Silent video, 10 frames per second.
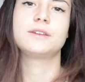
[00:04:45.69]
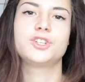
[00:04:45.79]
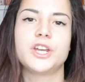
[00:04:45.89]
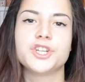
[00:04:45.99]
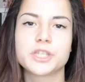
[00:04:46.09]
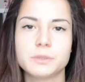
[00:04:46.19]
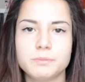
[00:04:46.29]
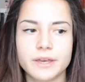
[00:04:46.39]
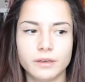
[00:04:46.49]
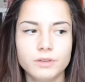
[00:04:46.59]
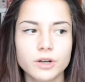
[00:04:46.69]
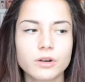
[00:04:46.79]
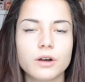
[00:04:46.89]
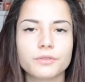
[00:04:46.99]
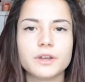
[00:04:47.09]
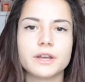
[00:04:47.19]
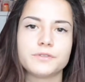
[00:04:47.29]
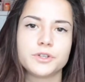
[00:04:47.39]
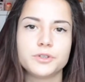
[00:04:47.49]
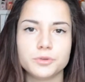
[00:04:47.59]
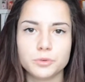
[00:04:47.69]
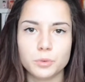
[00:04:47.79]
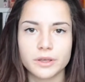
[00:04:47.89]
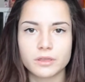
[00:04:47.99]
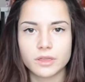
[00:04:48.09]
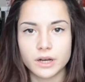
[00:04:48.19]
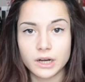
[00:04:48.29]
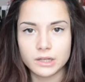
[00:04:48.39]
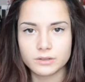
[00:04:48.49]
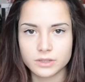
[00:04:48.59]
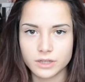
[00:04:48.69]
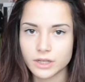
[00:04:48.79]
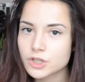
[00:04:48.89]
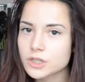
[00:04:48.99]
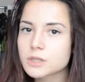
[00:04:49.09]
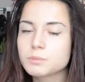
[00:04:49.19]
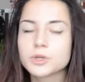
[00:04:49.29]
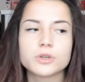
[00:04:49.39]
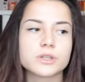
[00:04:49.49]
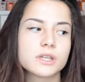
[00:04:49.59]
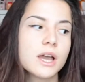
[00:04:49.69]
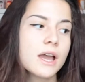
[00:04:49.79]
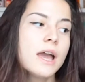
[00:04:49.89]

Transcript: Changes in behavior often have to do with their hallucinations, because